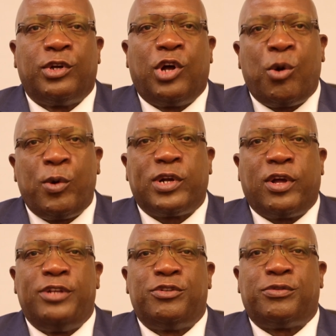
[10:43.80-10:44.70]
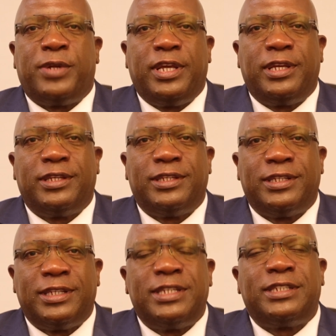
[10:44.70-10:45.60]
Our country,
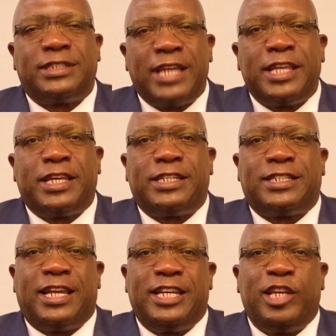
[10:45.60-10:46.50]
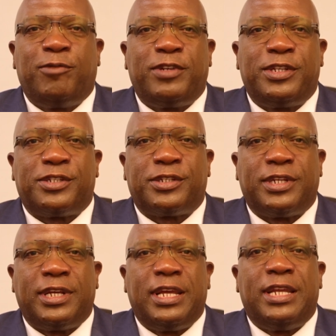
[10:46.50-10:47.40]
St. Kitts and Nevis,
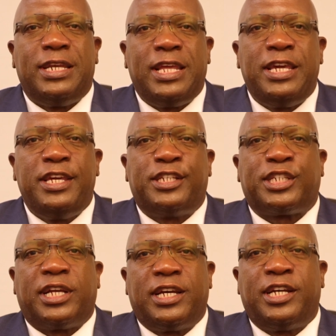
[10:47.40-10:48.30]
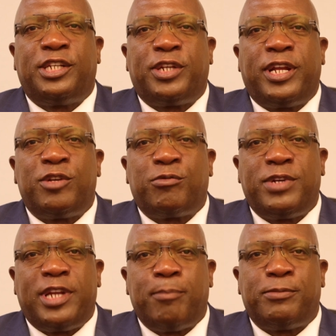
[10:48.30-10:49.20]
needs urgent
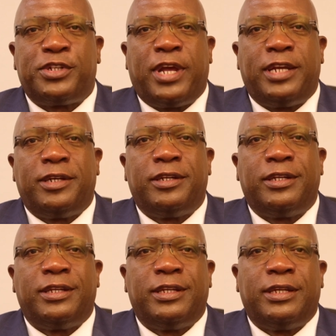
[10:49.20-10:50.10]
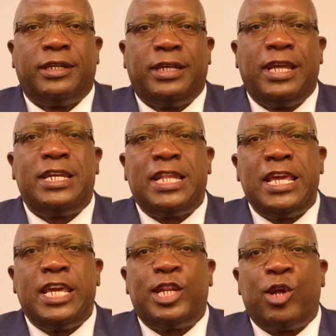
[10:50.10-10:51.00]
redemption.
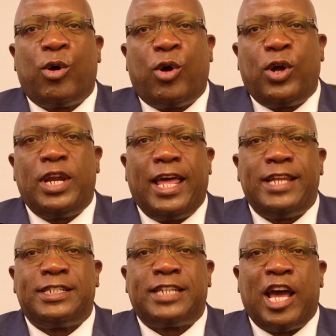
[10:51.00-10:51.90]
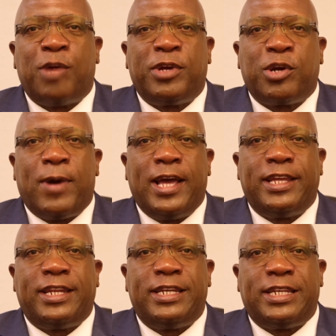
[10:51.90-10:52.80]
Indeed, all hands are
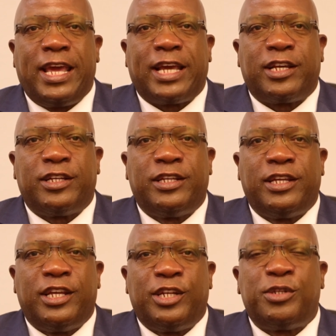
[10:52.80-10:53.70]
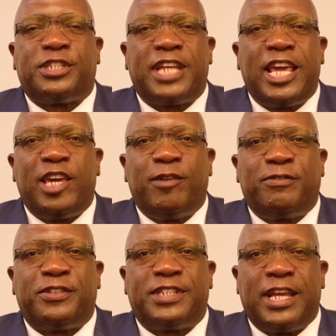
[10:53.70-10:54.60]
required on deck to save
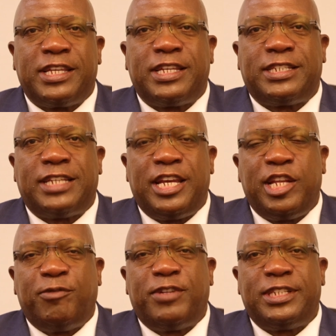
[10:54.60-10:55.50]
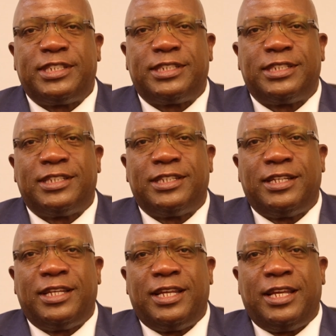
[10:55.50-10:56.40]
St. Kitts and Nevis.
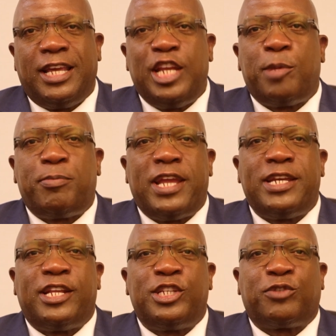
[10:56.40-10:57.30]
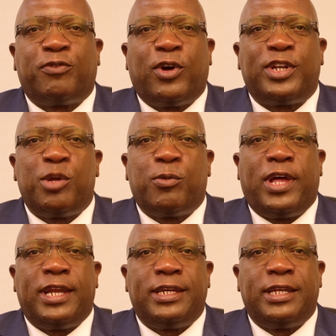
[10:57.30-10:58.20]
Independence
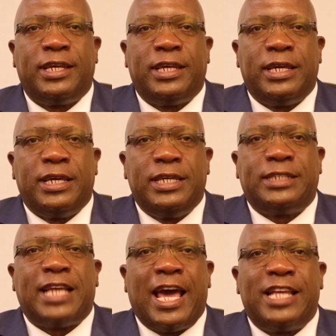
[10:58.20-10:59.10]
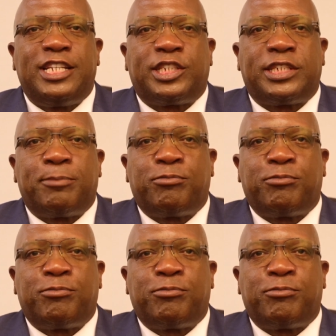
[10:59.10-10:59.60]
41 is as